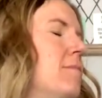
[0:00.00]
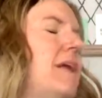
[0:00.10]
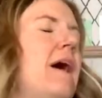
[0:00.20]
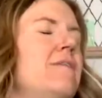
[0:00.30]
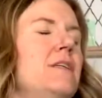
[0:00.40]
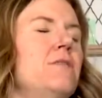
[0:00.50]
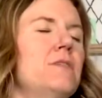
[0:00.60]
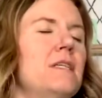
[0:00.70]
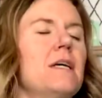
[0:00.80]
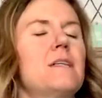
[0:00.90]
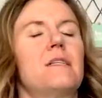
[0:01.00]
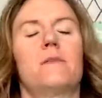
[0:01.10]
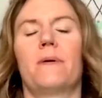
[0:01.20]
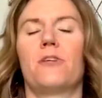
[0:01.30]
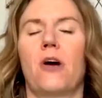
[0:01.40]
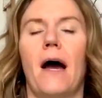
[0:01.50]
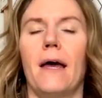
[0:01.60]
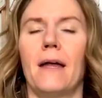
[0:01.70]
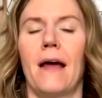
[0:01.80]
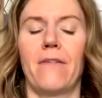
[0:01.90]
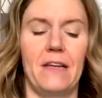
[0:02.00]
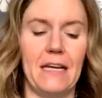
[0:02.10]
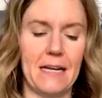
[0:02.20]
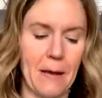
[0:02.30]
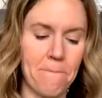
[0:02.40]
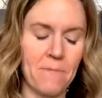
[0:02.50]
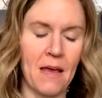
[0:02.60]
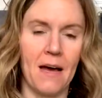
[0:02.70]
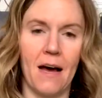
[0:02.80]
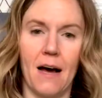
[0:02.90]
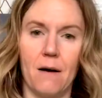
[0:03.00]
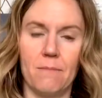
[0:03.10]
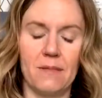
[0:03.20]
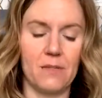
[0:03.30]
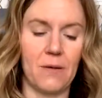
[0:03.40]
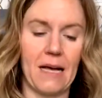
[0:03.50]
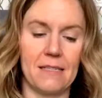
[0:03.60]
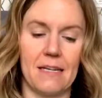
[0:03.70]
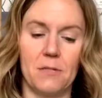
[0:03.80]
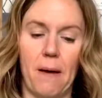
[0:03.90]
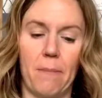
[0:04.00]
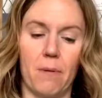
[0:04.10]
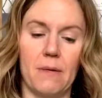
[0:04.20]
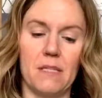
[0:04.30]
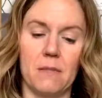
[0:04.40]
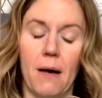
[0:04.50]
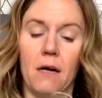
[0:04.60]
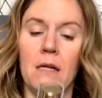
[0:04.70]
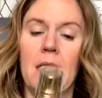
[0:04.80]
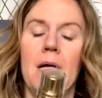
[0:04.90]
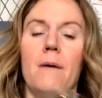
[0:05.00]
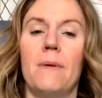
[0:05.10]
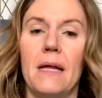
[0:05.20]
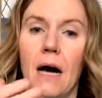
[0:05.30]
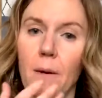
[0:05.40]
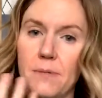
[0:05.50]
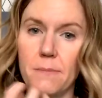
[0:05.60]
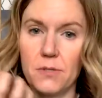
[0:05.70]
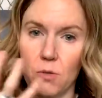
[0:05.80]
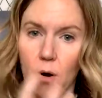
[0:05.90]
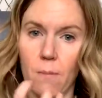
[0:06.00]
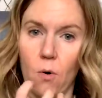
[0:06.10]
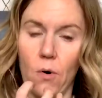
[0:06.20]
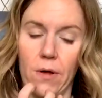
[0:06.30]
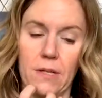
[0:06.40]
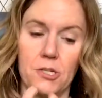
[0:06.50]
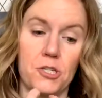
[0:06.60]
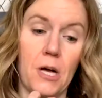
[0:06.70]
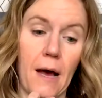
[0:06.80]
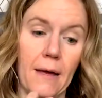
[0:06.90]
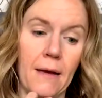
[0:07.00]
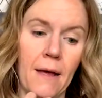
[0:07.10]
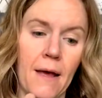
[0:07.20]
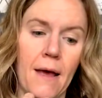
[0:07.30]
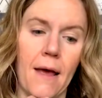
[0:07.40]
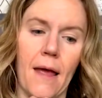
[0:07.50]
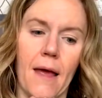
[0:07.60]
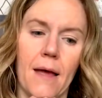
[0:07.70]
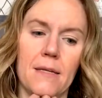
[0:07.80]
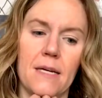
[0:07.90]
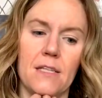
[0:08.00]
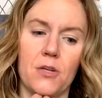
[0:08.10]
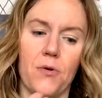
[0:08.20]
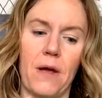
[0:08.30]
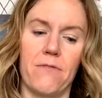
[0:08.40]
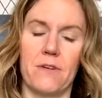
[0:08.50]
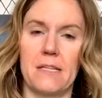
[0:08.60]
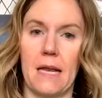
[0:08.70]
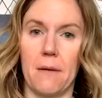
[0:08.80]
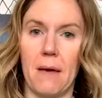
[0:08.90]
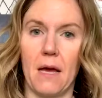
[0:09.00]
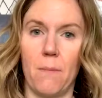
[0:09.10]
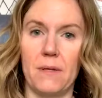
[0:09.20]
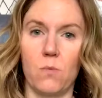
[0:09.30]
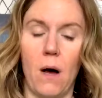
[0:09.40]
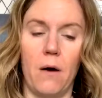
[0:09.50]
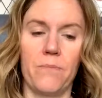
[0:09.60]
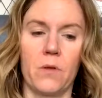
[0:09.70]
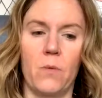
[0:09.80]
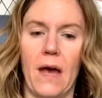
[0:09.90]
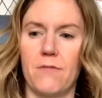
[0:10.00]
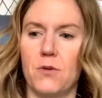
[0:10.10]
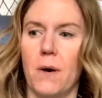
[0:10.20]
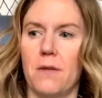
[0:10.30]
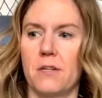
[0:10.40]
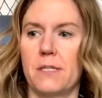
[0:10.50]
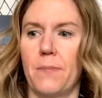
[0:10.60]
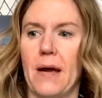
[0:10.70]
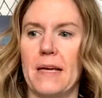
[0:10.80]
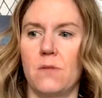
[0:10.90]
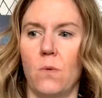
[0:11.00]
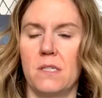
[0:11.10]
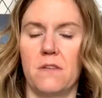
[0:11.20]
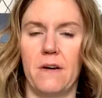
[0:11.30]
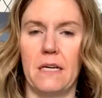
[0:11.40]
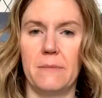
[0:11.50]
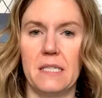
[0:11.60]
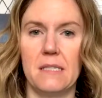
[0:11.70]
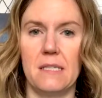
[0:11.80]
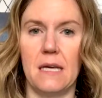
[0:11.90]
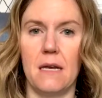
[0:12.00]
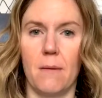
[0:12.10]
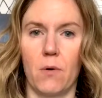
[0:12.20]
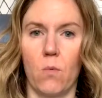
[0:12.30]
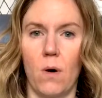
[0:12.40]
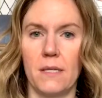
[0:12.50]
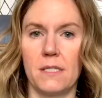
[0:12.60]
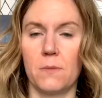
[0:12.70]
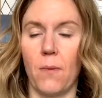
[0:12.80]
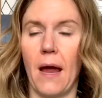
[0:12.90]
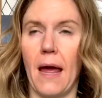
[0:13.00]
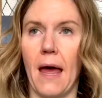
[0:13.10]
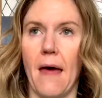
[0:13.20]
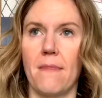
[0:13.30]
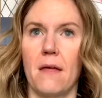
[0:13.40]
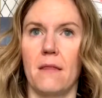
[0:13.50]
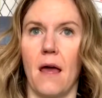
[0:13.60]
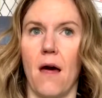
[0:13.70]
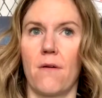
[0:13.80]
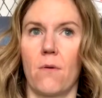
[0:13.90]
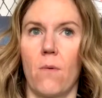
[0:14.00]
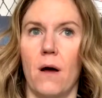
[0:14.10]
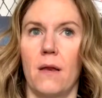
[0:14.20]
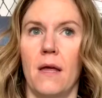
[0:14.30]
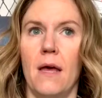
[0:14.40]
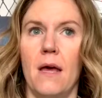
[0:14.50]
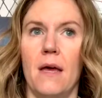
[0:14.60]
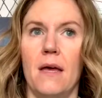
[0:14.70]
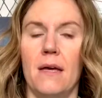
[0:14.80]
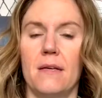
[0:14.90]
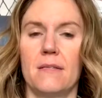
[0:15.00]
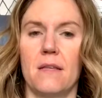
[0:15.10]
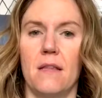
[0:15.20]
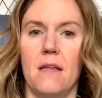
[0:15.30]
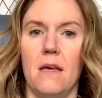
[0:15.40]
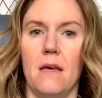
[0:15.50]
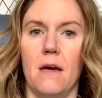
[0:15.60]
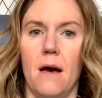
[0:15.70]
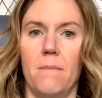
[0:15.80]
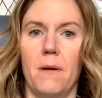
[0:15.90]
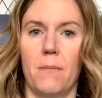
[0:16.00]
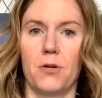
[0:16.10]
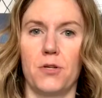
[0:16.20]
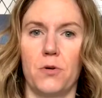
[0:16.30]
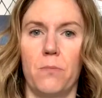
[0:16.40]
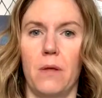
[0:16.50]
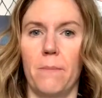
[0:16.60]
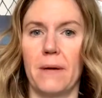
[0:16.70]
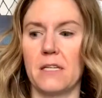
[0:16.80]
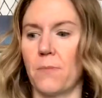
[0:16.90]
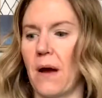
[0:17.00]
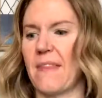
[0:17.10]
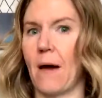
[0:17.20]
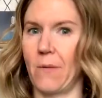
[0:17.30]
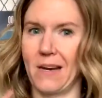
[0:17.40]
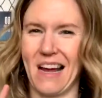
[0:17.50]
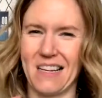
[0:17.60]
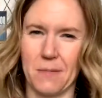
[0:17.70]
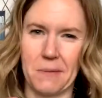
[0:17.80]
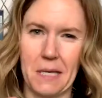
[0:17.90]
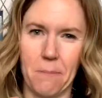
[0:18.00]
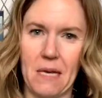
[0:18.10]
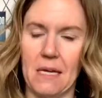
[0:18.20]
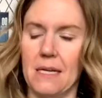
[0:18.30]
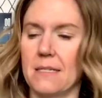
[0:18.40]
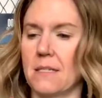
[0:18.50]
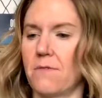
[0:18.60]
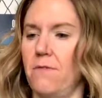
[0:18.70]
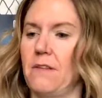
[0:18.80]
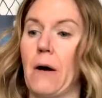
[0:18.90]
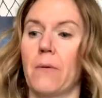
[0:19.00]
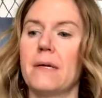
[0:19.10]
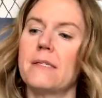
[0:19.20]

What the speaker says: and I haven't used it because it's been dry and I haven't needed it. This one has a nice peppermint smell, but it helps absorb oil and shine, and it's great for setting makeup as well. We have two other sprays. One's the vitamin C #1 spray, and then the other one is the #2 plumping spray, and that one kind of smells like peonies. It's flowery